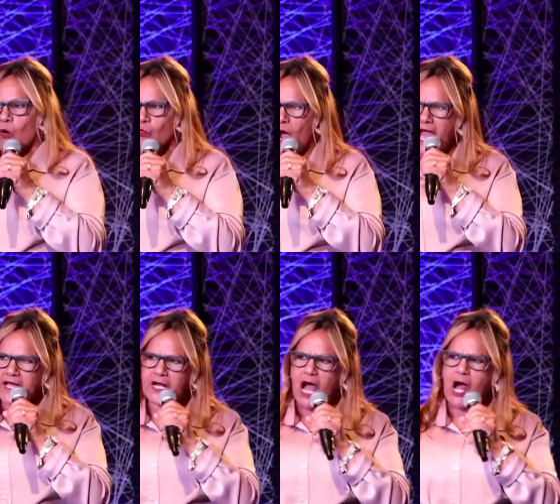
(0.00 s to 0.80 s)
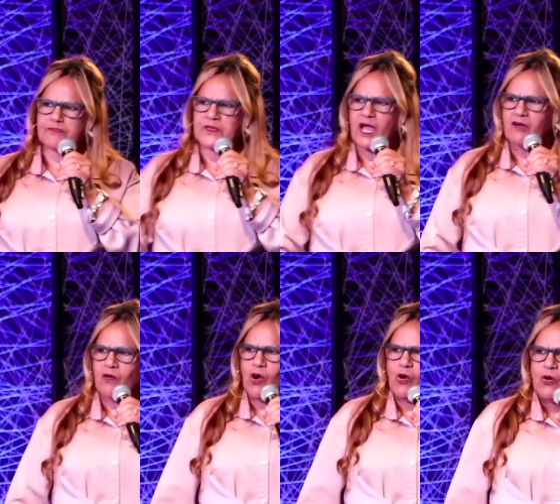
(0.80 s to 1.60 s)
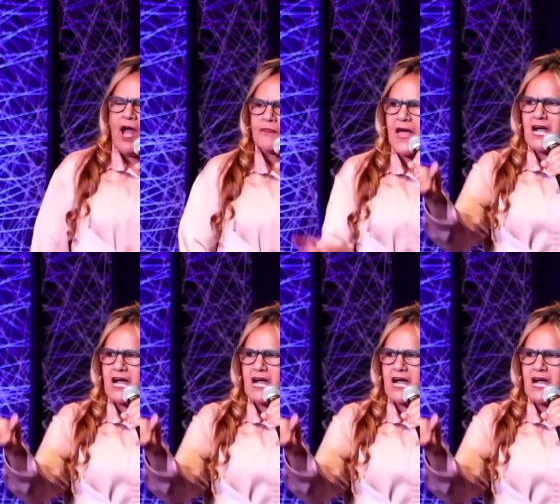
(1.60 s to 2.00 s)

Wait up, devil. That's